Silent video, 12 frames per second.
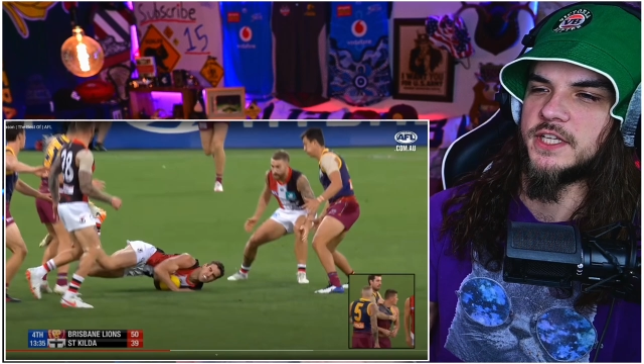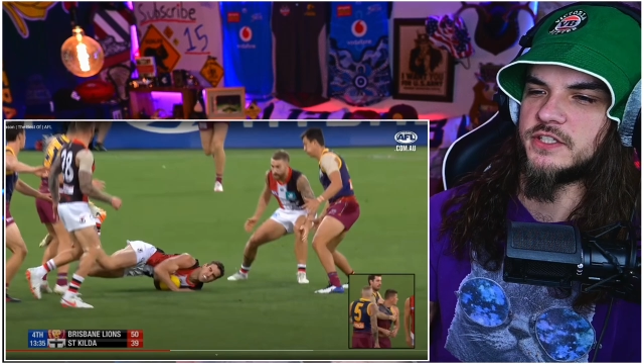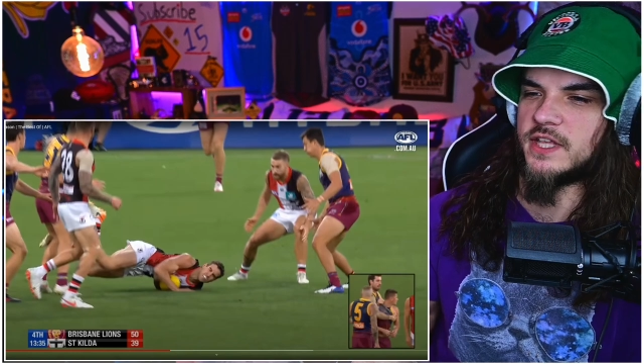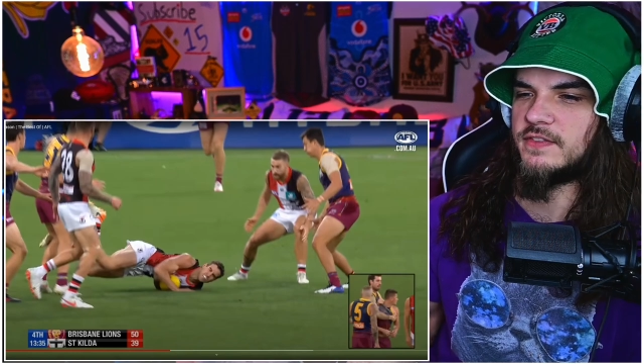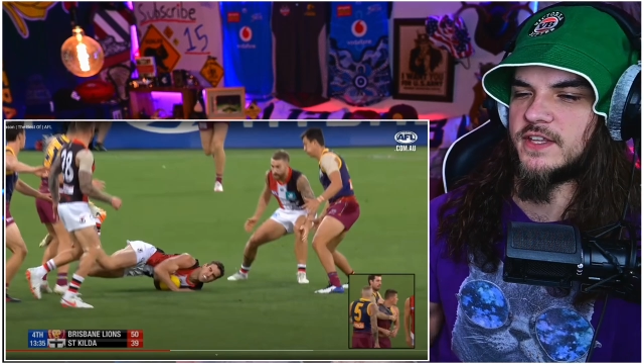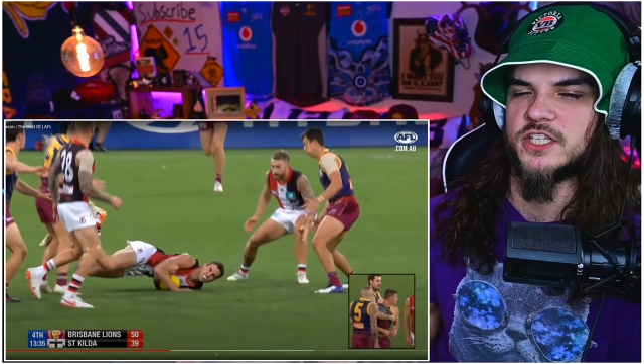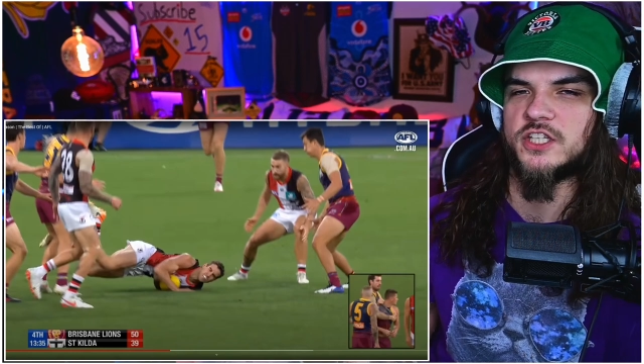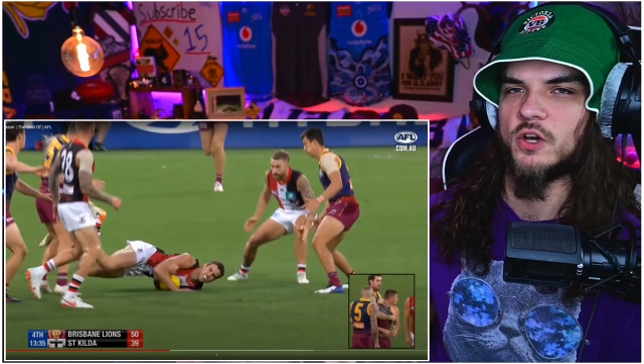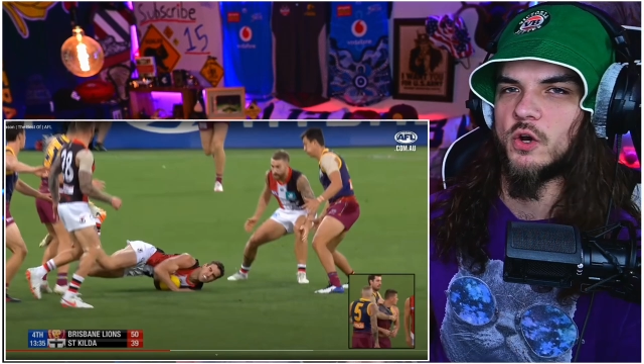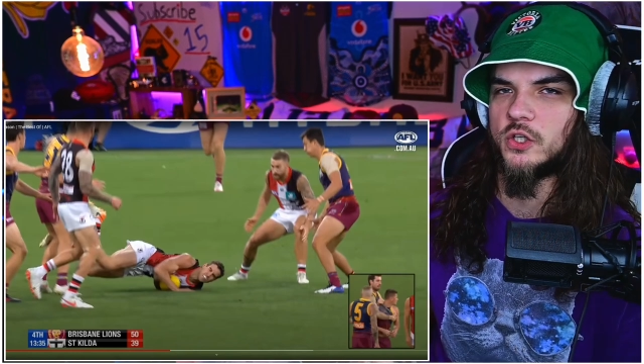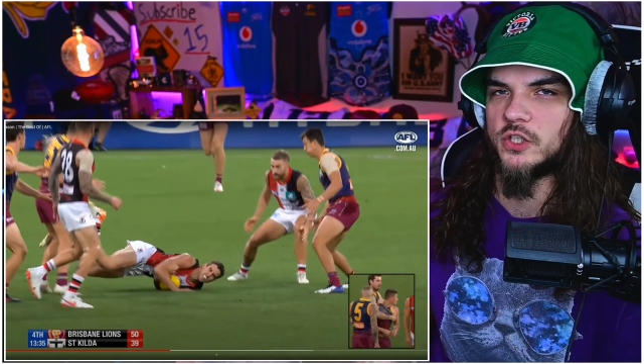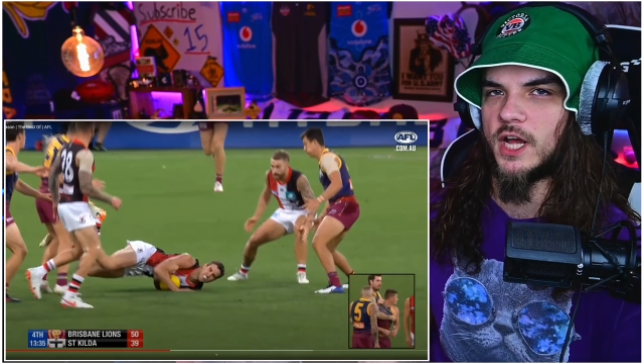they, they
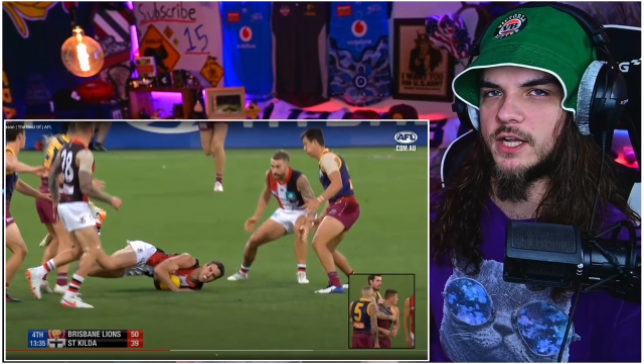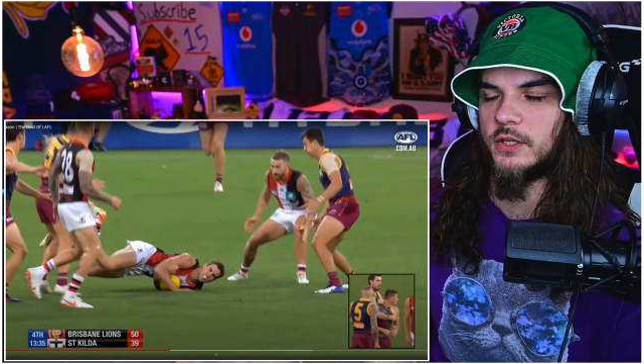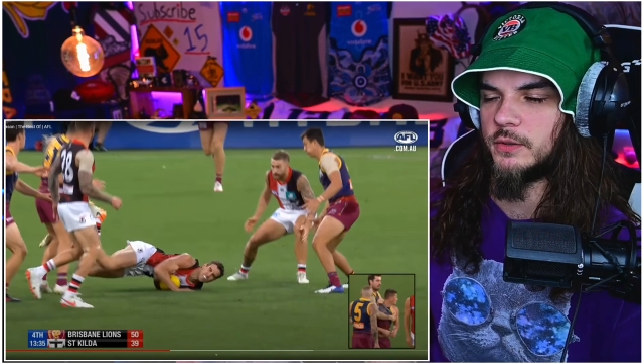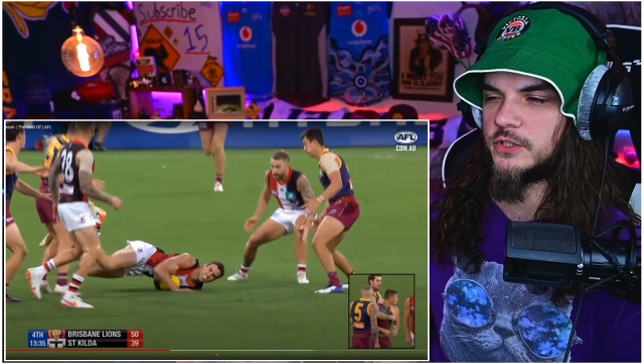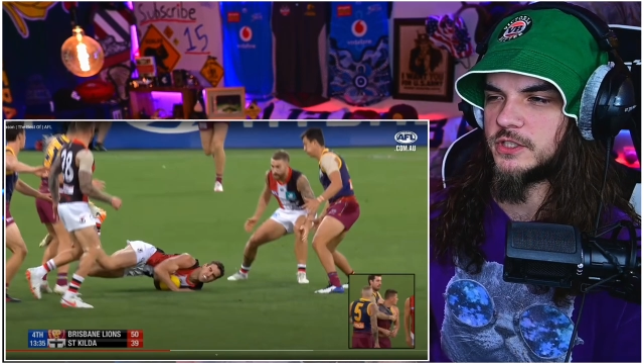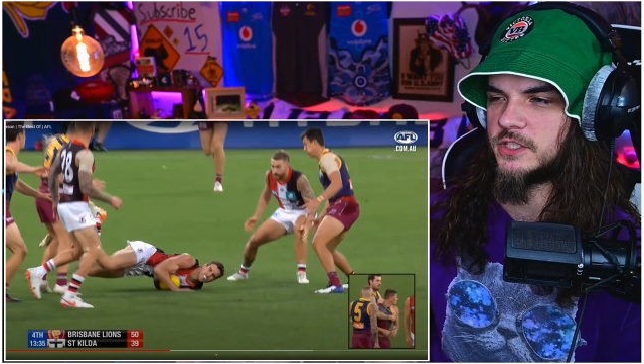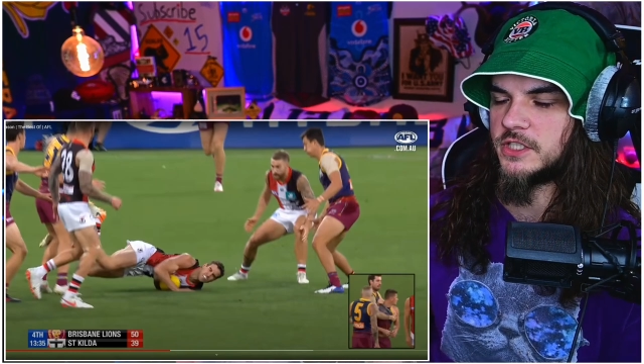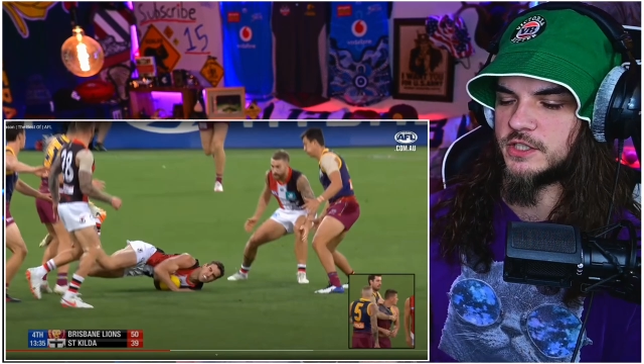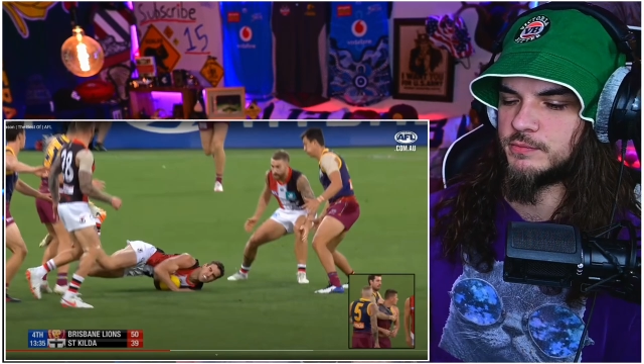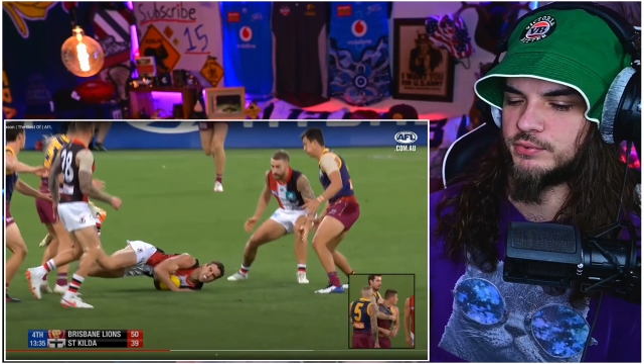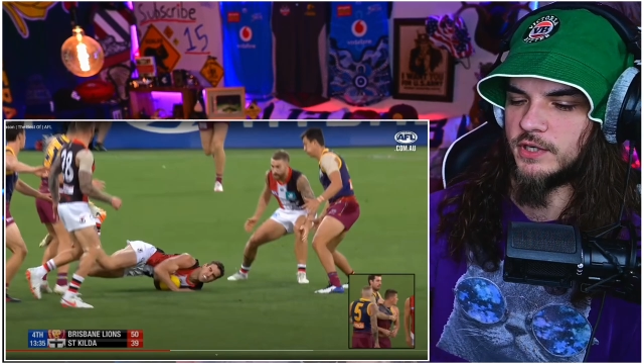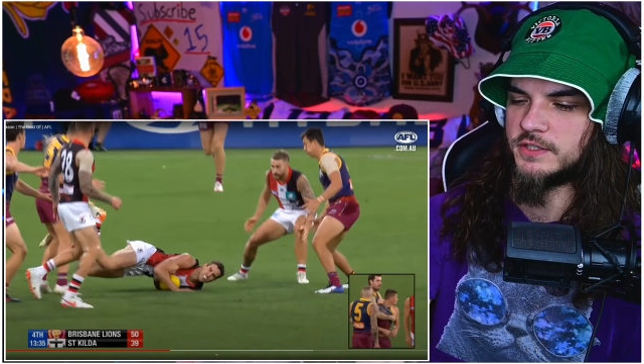still hold on to it, which just,
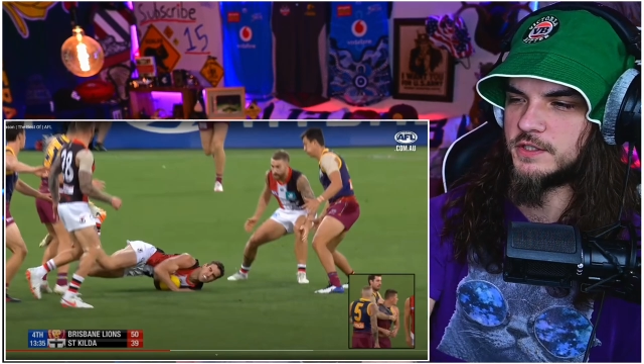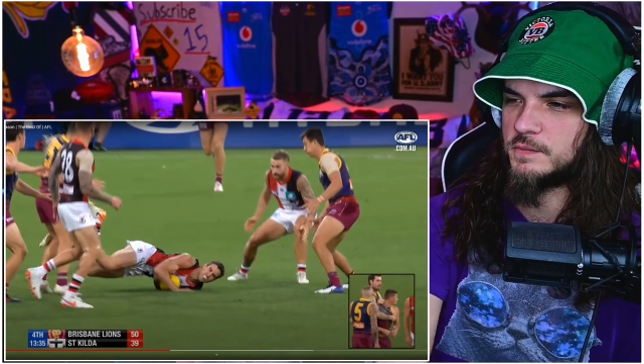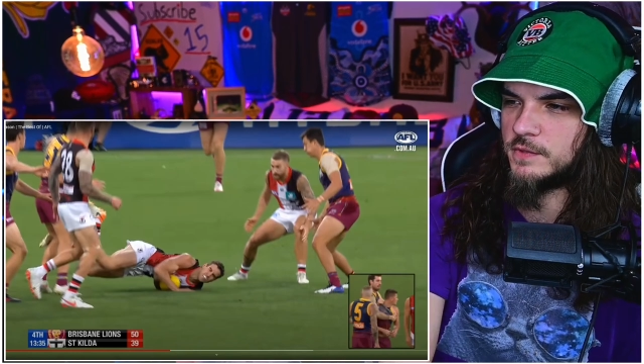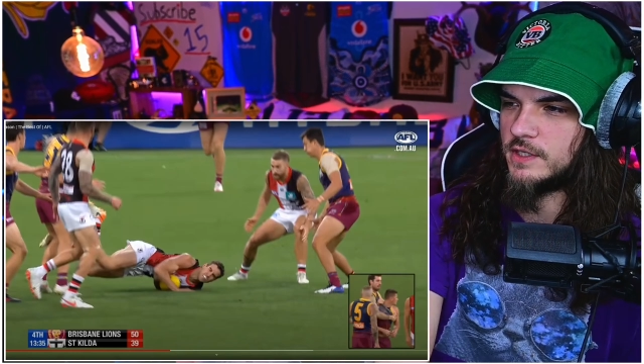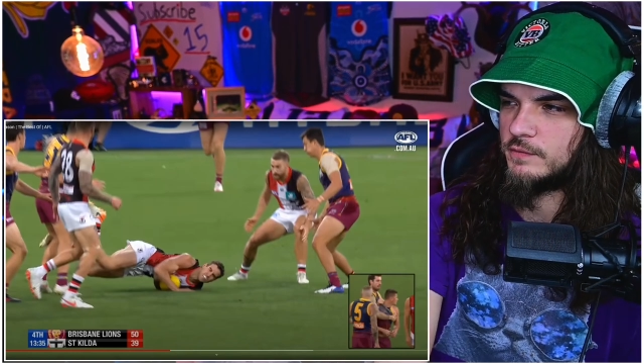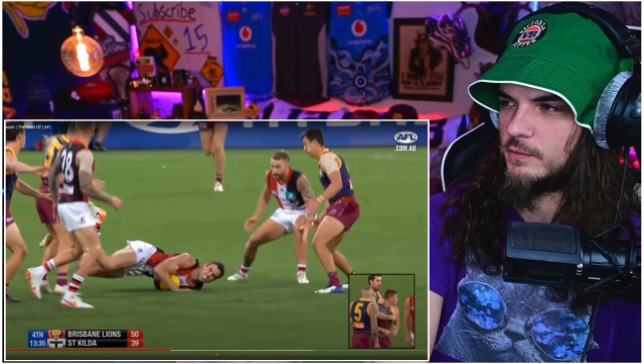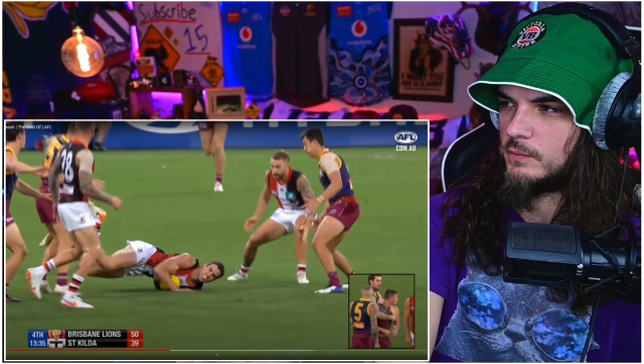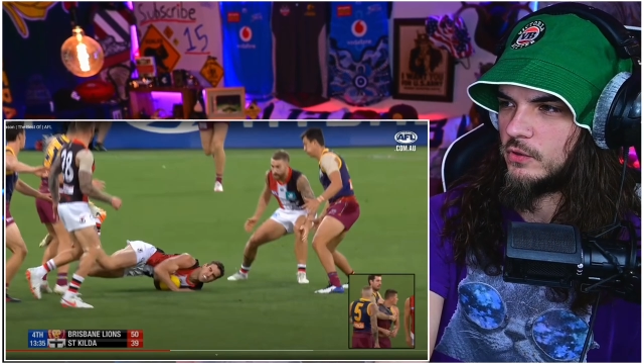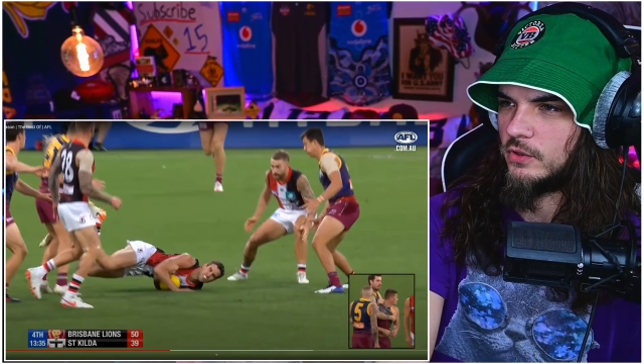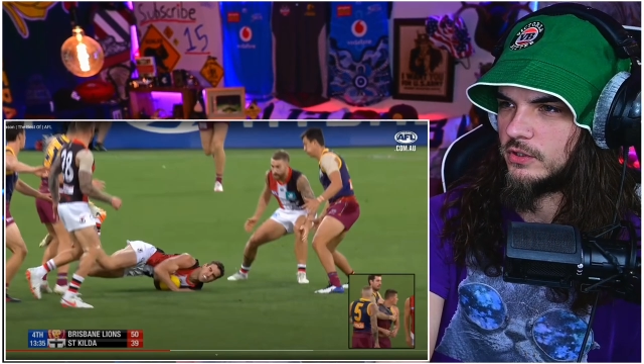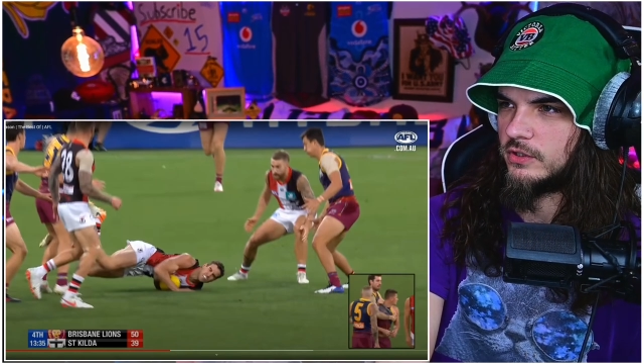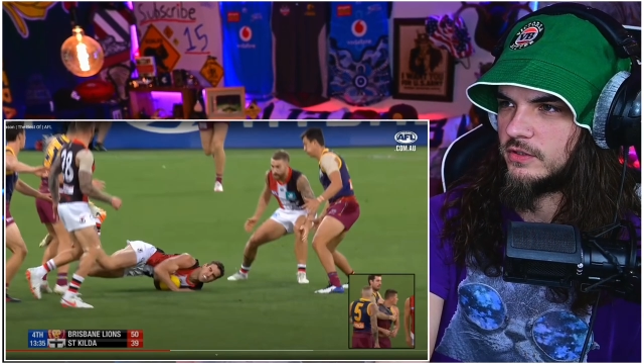just impresses me even
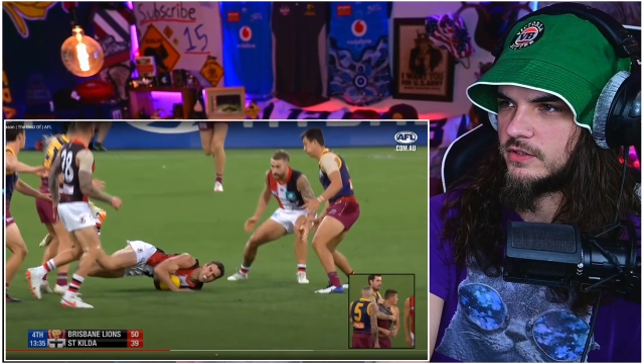more.